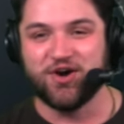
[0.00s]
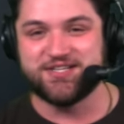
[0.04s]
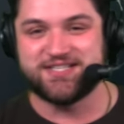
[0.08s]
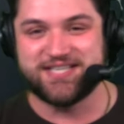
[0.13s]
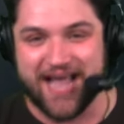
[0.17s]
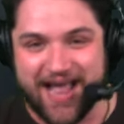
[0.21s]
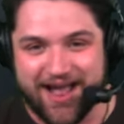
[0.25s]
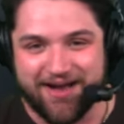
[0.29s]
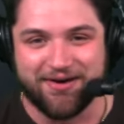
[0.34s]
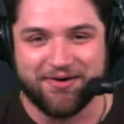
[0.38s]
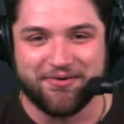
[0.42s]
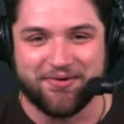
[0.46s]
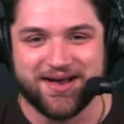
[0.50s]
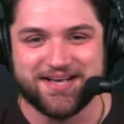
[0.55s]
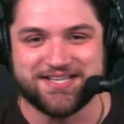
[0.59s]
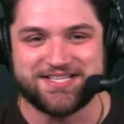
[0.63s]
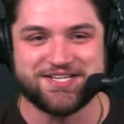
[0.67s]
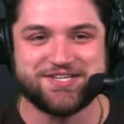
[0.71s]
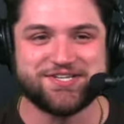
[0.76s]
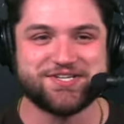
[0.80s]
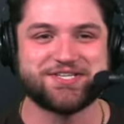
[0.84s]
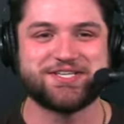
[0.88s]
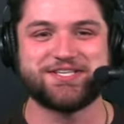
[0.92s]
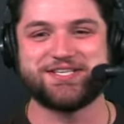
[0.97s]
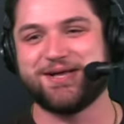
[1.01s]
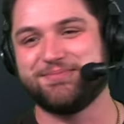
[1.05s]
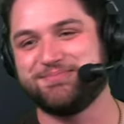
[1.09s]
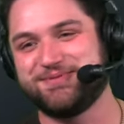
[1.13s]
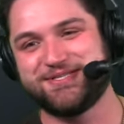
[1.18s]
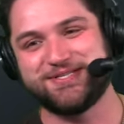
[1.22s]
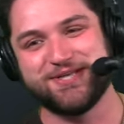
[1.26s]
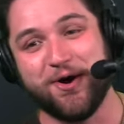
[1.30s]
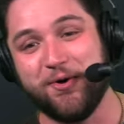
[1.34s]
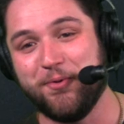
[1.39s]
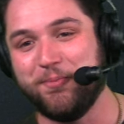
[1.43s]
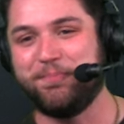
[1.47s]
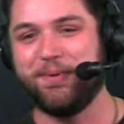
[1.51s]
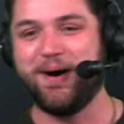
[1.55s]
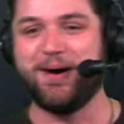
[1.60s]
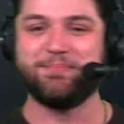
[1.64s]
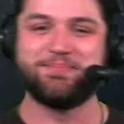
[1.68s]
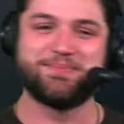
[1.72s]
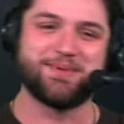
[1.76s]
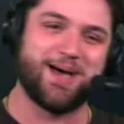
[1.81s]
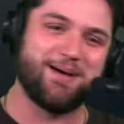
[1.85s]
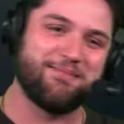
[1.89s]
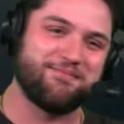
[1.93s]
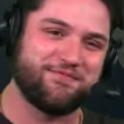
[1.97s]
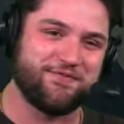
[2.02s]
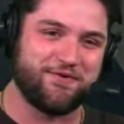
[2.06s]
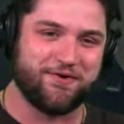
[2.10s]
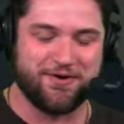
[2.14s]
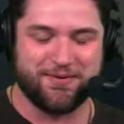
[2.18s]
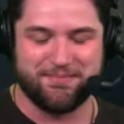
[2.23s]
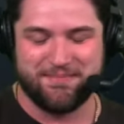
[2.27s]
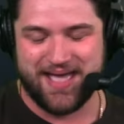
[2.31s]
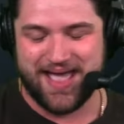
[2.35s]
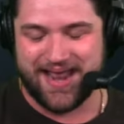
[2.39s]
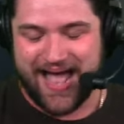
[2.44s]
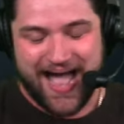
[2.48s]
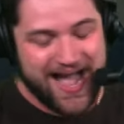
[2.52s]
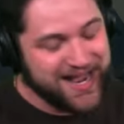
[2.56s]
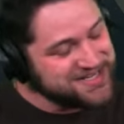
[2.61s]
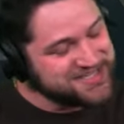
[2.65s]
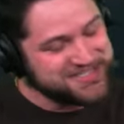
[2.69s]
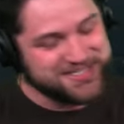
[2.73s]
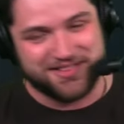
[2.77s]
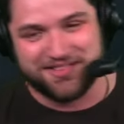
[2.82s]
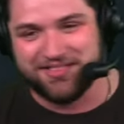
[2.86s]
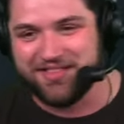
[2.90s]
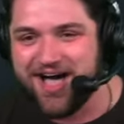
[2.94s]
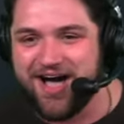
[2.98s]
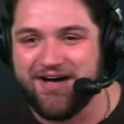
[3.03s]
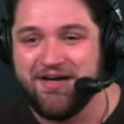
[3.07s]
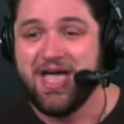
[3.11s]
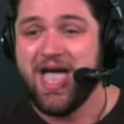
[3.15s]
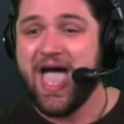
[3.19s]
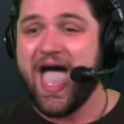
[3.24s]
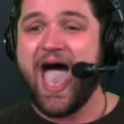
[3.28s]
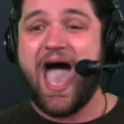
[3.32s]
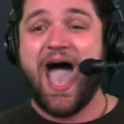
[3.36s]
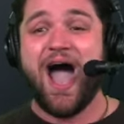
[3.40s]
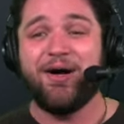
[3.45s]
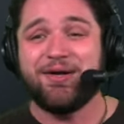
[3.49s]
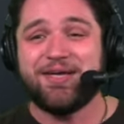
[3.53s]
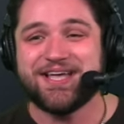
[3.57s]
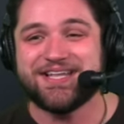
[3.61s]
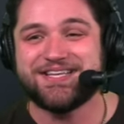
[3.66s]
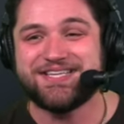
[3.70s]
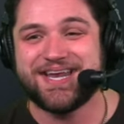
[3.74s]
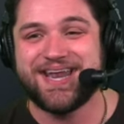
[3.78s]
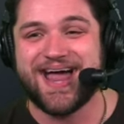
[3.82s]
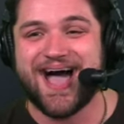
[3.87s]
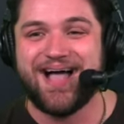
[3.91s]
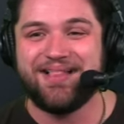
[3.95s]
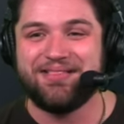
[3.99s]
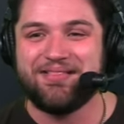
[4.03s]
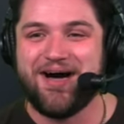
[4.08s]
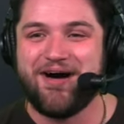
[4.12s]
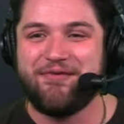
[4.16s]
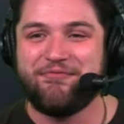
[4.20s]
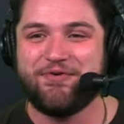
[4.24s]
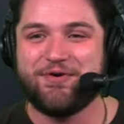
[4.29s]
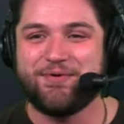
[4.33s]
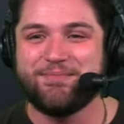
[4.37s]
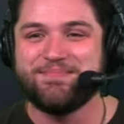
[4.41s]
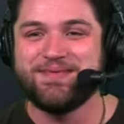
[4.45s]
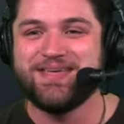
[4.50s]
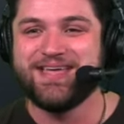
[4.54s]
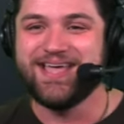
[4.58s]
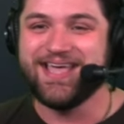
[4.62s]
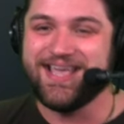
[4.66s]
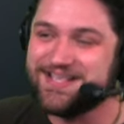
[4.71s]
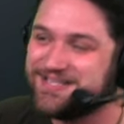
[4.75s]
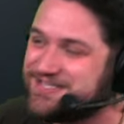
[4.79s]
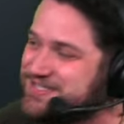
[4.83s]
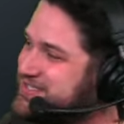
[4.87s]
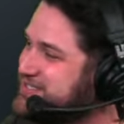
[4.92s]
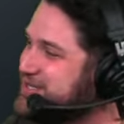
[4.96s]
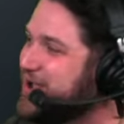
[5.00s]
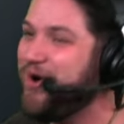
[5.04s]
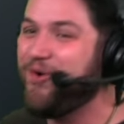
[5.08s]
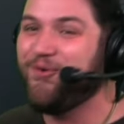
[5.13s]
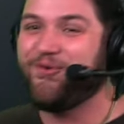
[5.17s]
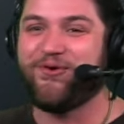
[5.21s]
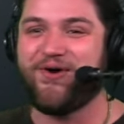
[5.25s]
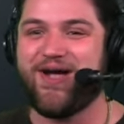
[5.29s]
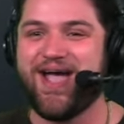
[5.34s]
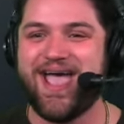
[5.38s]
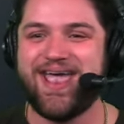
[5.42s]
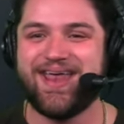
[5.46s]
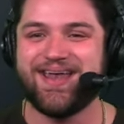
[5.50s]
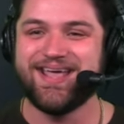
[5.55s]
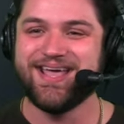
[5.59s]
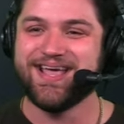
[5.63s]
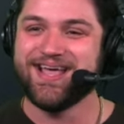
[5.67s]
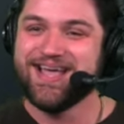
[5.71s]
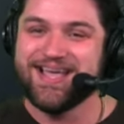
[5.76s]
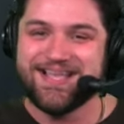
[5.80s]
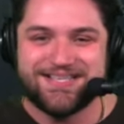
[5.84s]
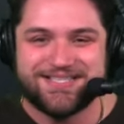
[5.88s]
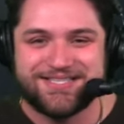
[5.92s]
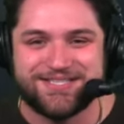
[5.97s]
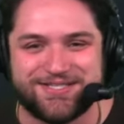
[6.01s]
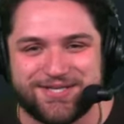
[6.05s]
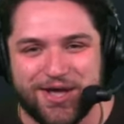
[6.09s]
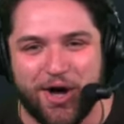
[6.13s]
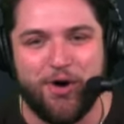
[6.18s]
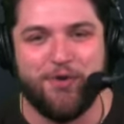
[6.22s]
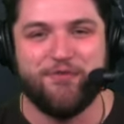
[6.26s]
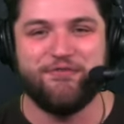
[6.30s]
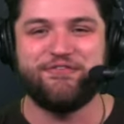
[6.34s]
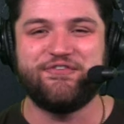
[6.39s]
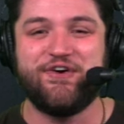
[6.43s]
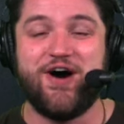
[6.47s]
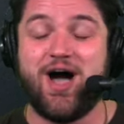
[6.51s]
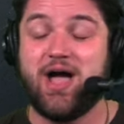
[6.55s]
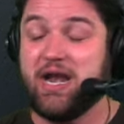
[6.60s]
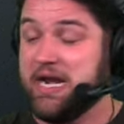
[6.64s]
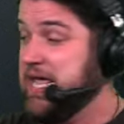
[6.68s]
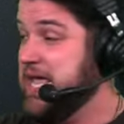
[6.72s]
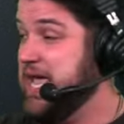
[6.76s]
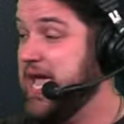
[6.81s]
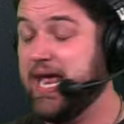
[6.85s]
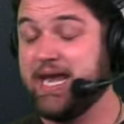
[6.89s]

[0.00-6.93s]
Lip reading: Darren Rizzi just because I'm so pumped up for him, man. I just love, how could you not love him? He's so great. He's so fun.